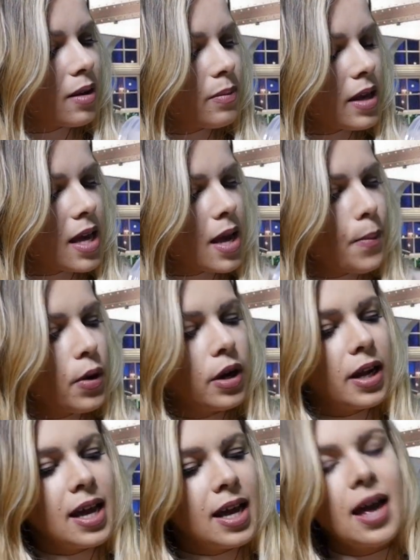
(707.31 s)
be
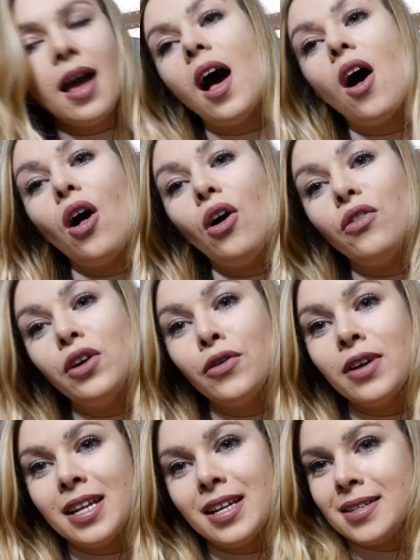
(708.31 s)
putting all the
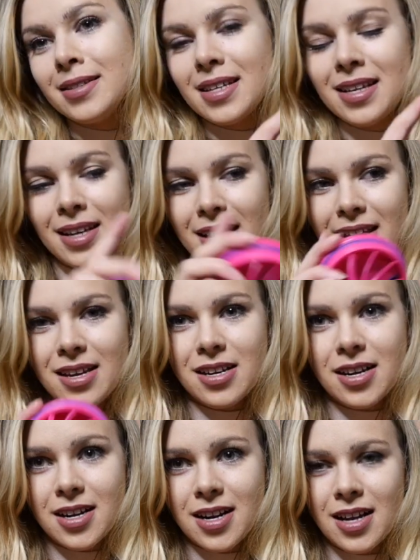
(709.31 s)
ingredients in
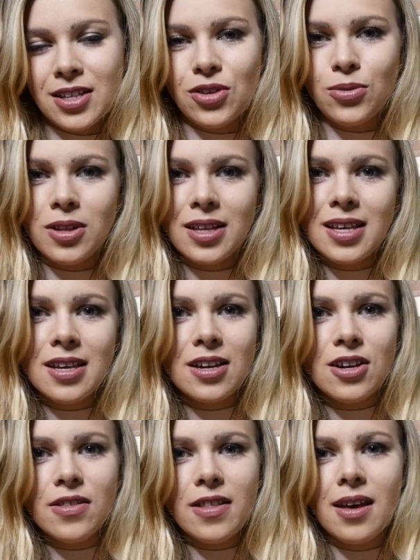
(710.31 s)
here and you will
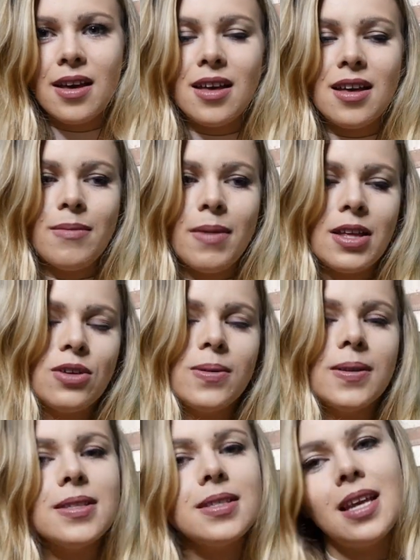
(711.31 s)
hear them and you
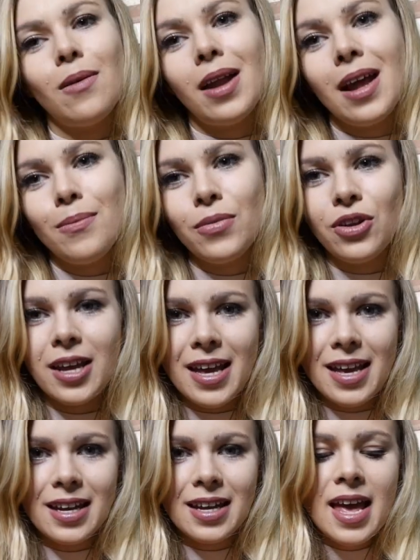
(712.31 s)
will see what I'm putting
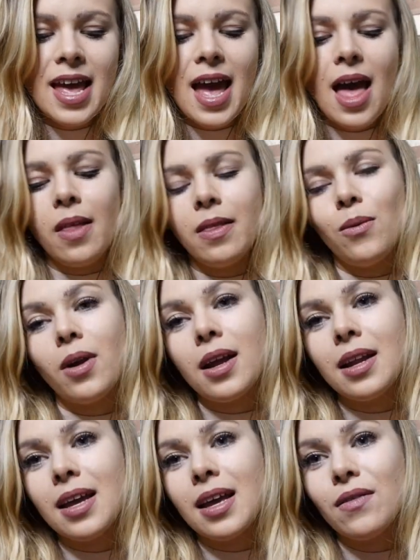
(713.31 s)
in. And then we're
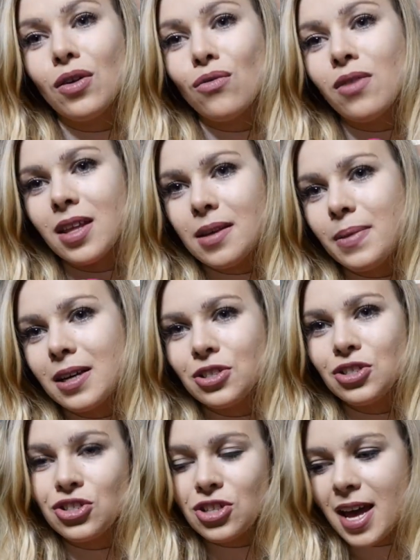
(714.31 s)
gonna give it a really big
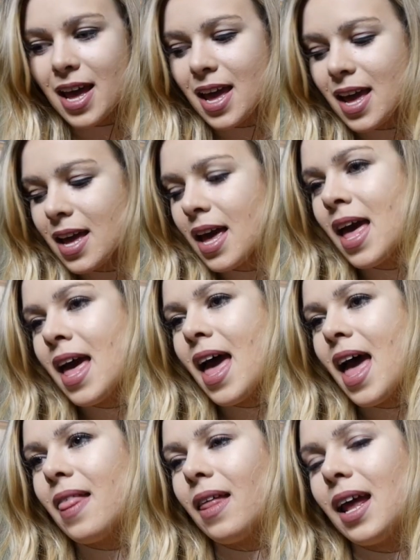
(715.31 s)
shake.
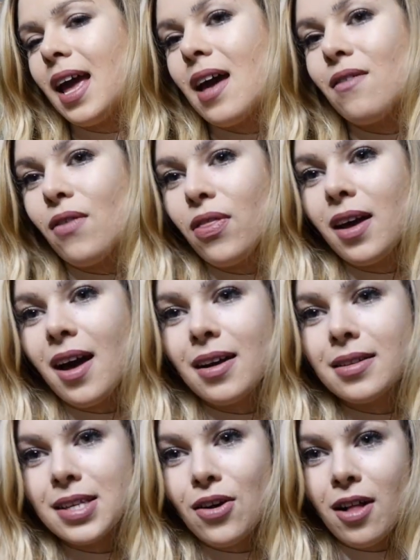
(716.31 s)
And then I have the
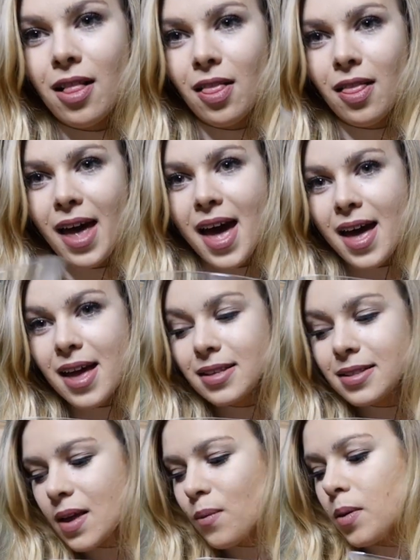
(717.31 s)
cocktail
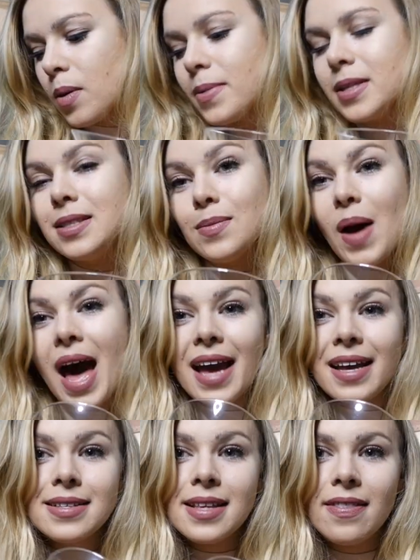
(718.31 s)
glass and we will put some
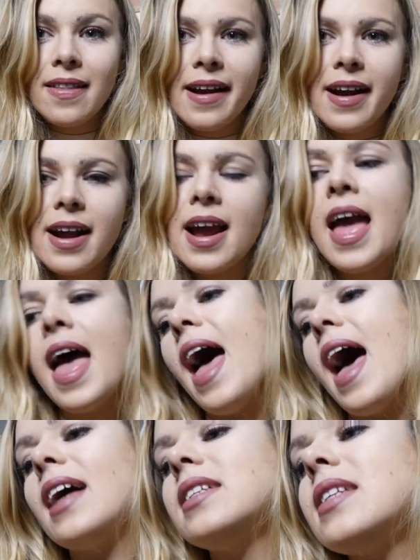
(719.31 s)
ice in there
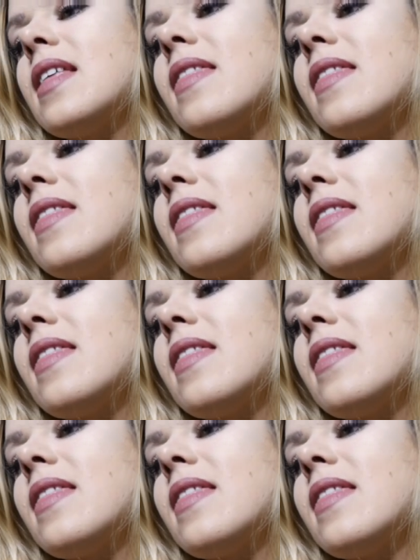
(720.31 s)
and